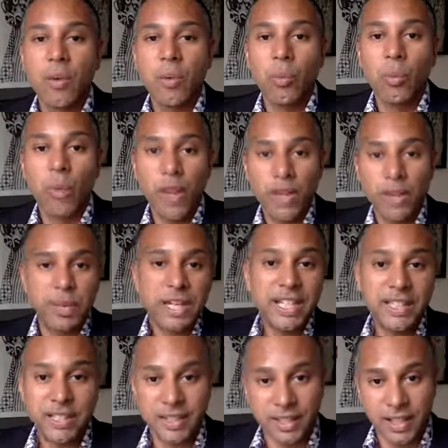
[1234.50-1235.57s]
where the
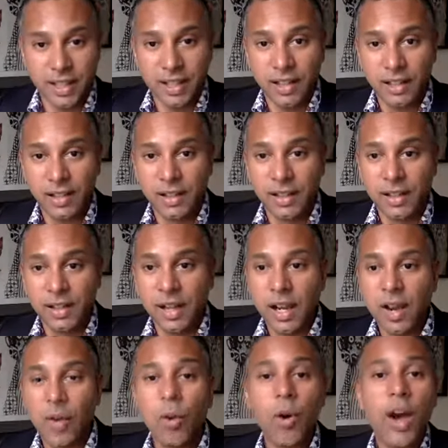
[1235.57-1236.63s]
pieces are
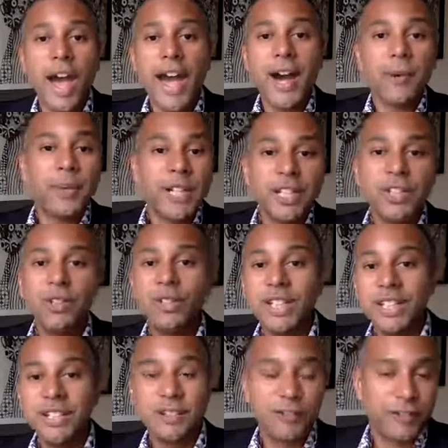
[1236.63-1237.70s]
or how many you
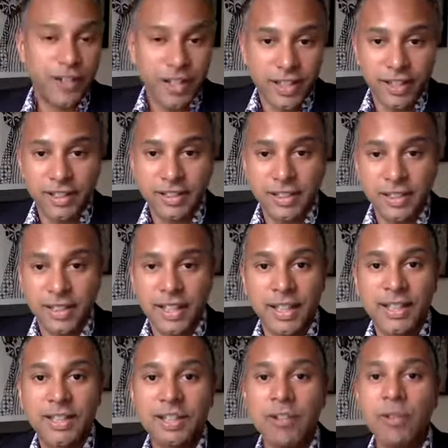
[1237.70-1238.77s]
need to find. Yeah.
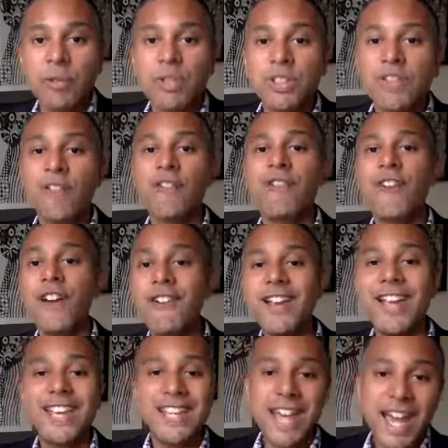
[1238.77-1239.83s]
So it was a very
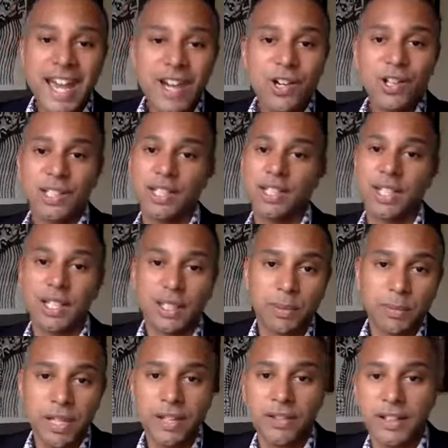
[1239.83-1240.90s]
chaotic
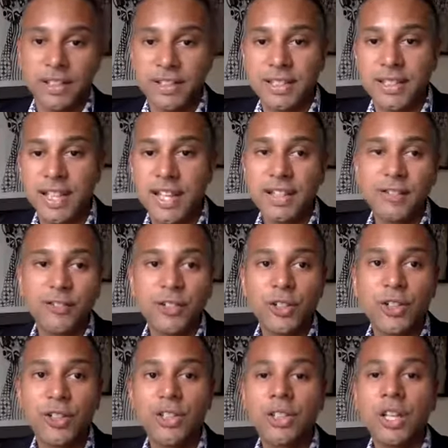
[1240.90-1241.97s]
experience. And of
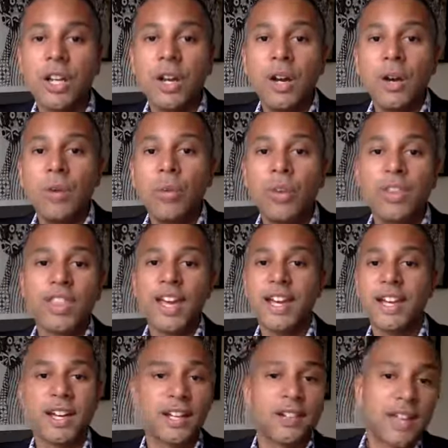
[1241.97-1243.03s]
course, with
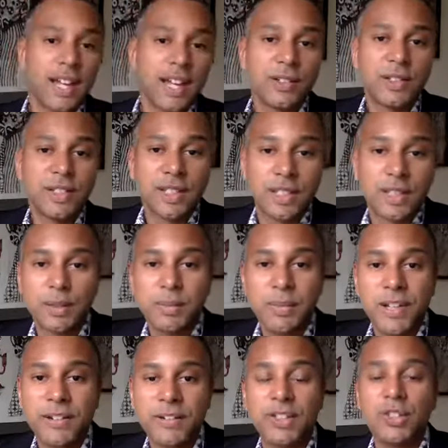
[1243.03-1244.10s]
that kind of chaotic
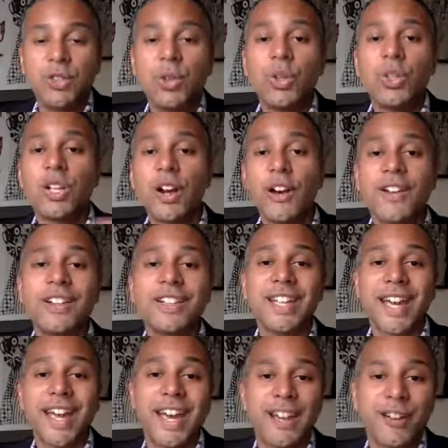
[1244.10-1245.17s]
experience, you're going to
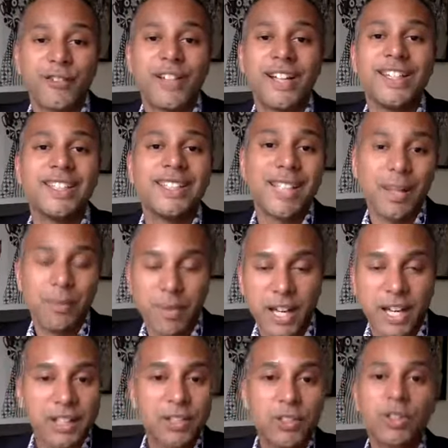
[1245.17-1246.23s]
have
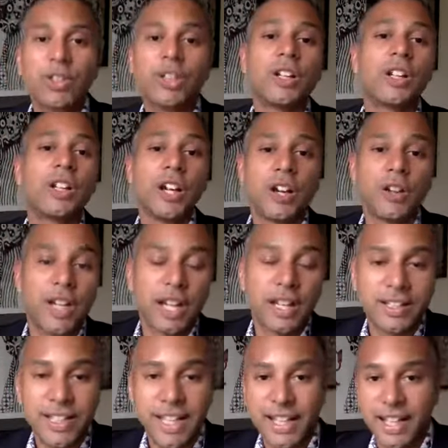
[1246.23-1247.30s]
setbacks. You're going to go
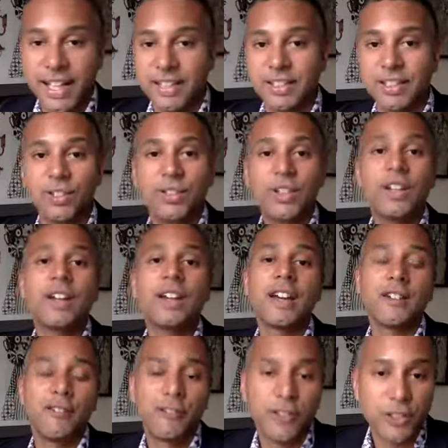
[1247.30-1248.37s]
down dead ends. You're going to
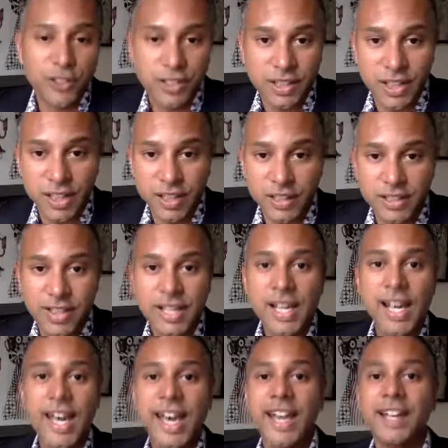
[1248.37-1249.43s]
have false starts.
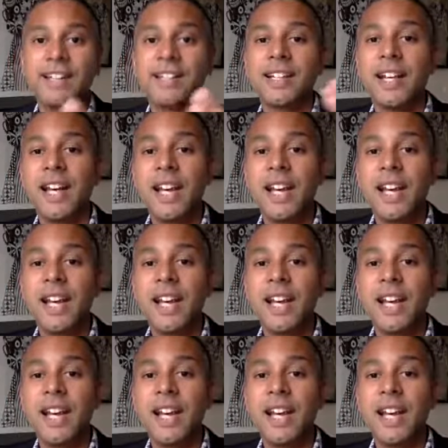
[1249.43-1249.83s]
And,